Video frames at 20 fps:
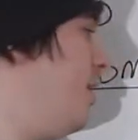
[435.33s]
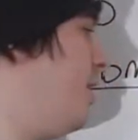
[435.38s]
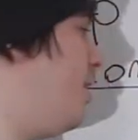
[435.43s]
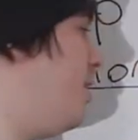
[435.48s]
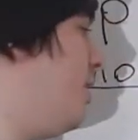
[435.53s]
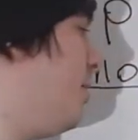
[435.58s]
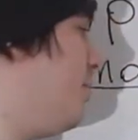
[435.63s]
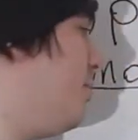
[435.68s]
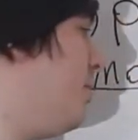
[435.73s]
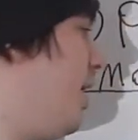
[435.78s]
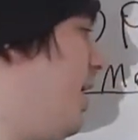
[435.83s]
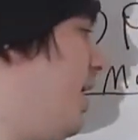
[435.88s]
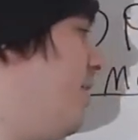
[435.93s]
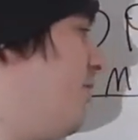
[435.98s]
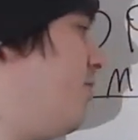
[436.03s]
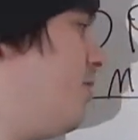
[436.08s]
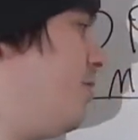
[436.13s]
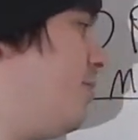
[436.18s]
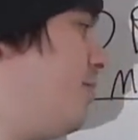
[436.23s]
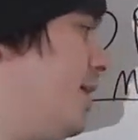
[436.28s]
Number 8
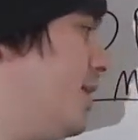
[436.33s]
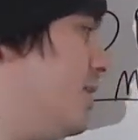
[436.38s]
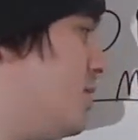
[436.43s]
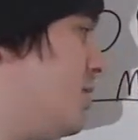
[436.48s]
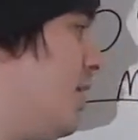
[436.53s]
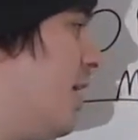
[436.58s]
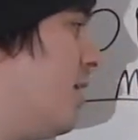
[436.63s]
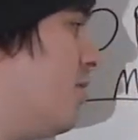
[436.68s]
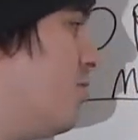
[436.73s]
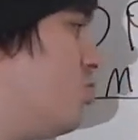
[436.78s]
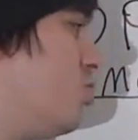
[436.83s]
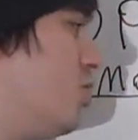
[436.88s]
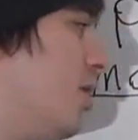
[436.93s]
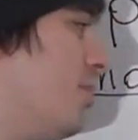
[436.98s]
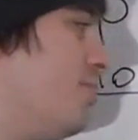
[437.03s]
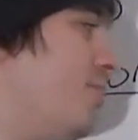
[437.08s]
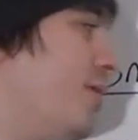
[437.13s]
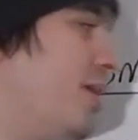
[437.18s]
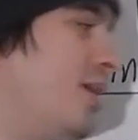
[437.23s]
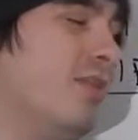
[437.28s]
for me is Donald
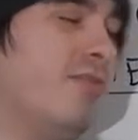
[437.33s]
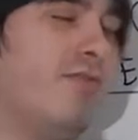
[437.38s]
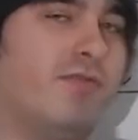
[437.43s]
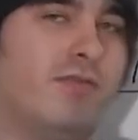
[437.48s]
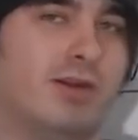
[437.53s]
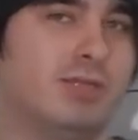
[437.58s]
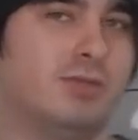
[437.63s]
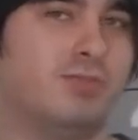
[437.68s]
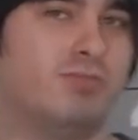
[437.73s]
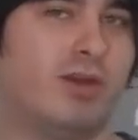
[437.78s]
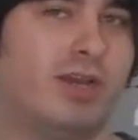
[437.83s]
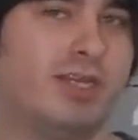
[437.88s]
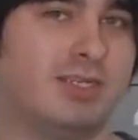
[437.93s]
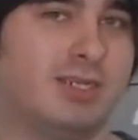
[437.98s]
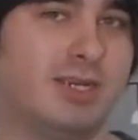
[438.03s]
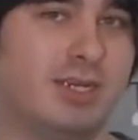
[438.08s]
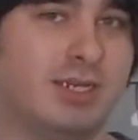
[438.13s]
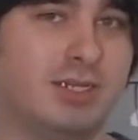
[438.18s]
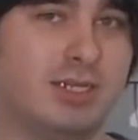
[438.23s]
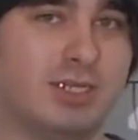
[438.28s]
Trump being the first
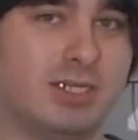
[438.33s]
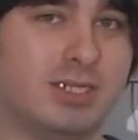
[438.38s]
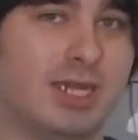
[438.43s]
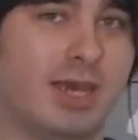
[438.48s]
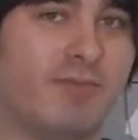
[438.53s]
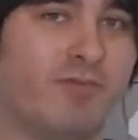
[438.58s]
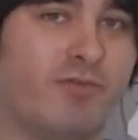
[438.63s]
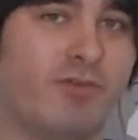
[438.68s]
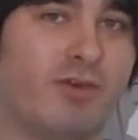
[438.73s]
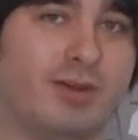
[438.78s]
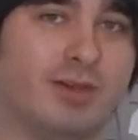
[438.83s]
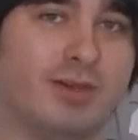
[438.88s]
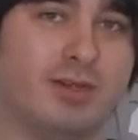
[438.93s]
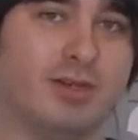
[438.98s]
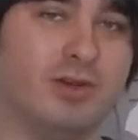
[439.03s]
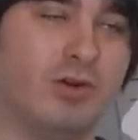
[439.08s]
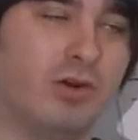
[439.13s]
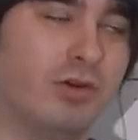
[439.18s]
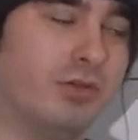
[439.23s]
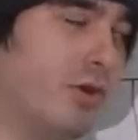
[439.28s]
president to step foot into
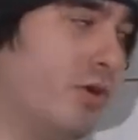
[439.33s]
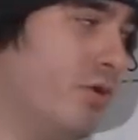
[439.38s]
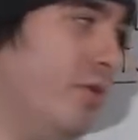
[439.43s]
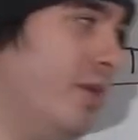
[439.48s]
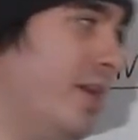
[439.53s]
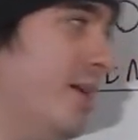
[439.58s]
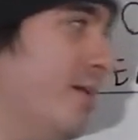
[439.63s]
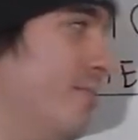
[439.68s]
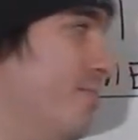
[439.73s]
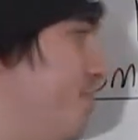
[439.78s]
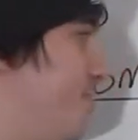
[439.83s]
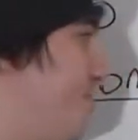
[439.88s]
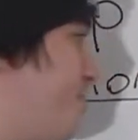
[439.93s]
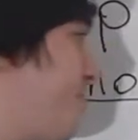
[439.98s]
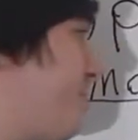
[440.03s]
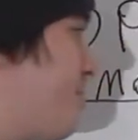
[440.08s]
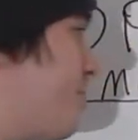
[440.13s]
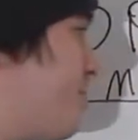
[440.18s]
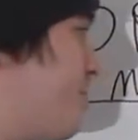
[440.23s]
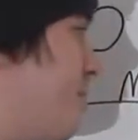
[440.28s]
North Korea.
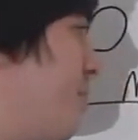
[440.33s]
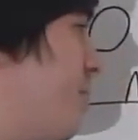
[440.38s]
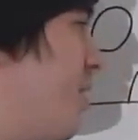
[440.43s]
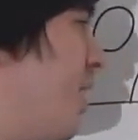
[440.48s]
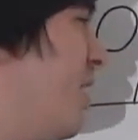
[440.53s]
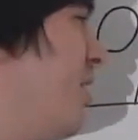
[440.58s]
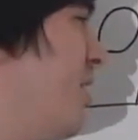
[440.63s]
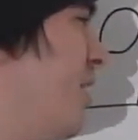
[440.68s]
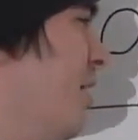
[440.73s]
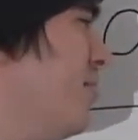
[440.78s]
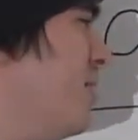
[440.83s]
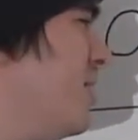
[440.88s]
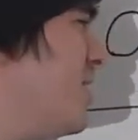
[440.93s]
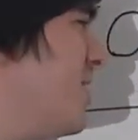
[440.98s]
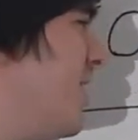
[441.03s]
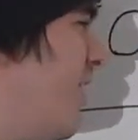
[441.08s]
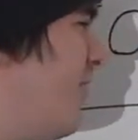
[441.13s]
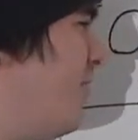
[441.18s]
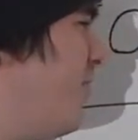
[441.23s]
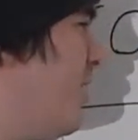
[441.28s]
Number
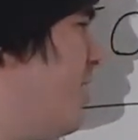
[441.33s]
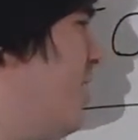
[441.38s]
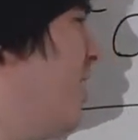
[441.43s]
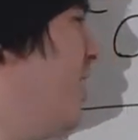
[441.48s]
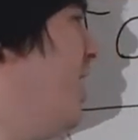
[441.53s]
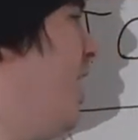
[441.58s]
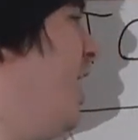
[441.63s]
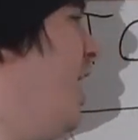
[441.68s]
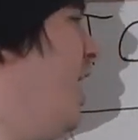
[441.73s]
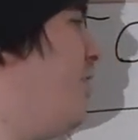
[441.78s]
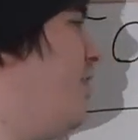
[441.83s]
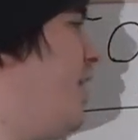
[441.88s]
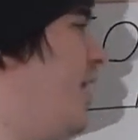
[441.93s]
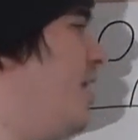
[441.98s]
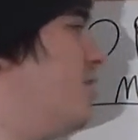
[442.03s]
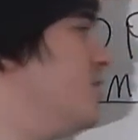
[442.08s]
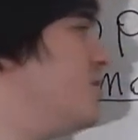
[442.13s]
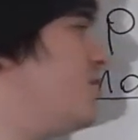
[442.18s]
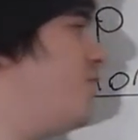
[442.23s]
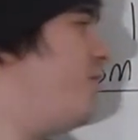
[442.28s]
7,
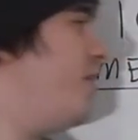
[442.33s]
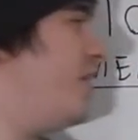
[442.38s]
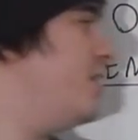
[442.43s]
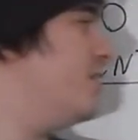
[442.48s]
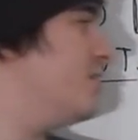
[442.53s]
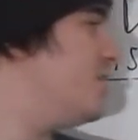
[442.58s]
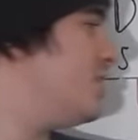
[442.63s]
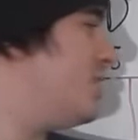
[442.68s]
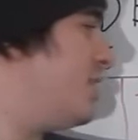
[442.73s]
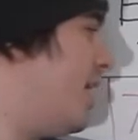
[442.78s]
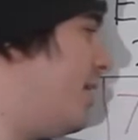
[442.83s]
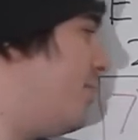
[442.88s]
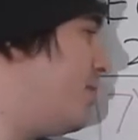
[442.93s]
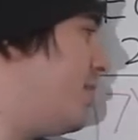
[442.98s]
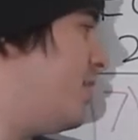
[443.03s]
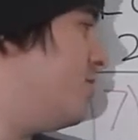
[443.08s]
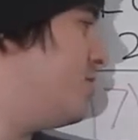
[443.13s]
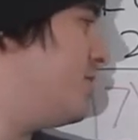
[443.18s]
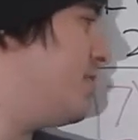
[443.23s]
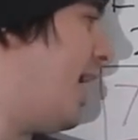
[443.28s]
Thanos' finger snap
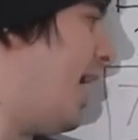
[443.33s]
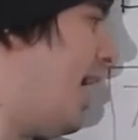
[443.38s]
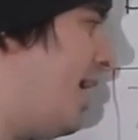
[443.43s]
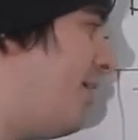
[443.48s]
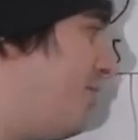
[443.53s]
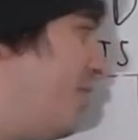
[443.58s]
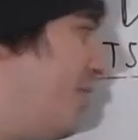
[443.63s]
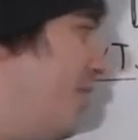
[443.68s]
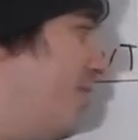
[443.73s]
kills half the